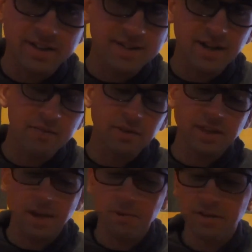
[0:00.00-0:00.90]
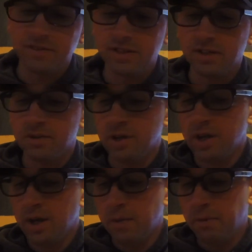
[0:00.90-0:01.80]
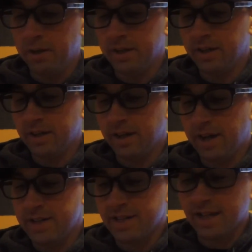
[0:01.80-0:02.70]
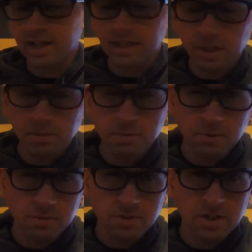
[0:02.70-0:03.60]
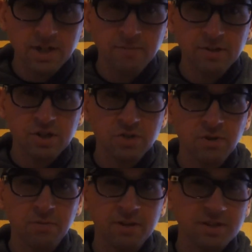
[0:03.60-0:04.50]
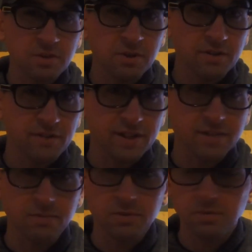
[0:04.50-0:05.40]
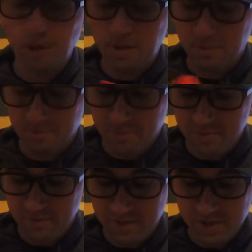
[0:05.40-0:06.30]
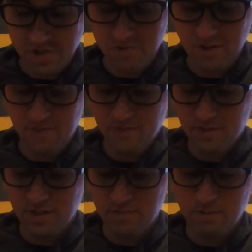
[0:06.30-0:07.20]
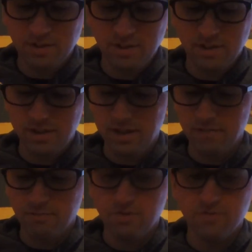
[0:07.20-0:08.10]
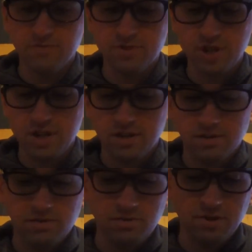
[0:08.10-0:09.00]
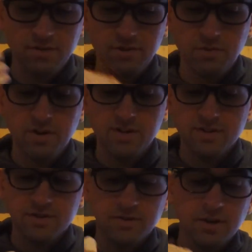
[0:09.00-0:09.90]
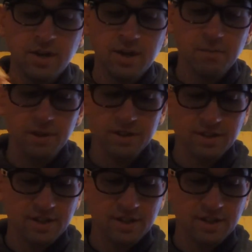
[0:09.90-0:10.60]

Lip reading: it's not really that big of a deal, but I just like a little bit more rigidity in my shoe. I mean, I still want it flexible and able to move, and this shoe definitely, I mean, it can move, shake, do whatever you want it to do, but